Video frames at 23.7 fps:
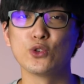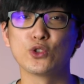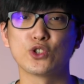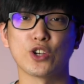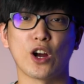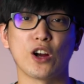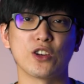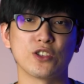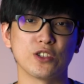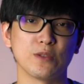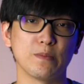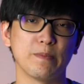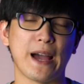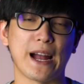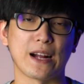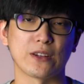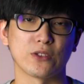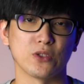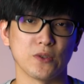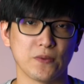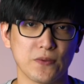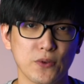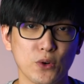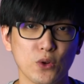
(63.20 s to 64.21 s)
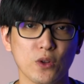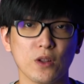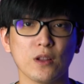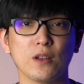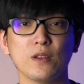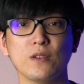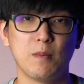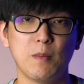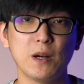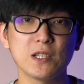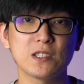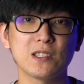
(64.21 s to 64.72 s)
to charge it back to full.
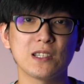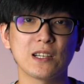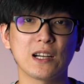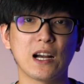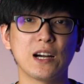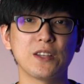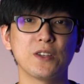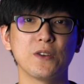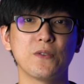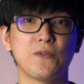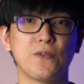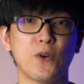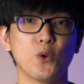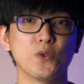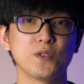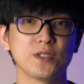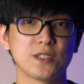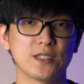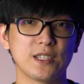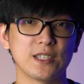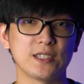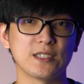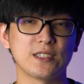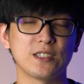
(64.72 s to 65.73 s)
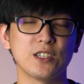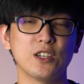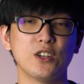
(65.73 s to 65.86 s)
Much like other phones this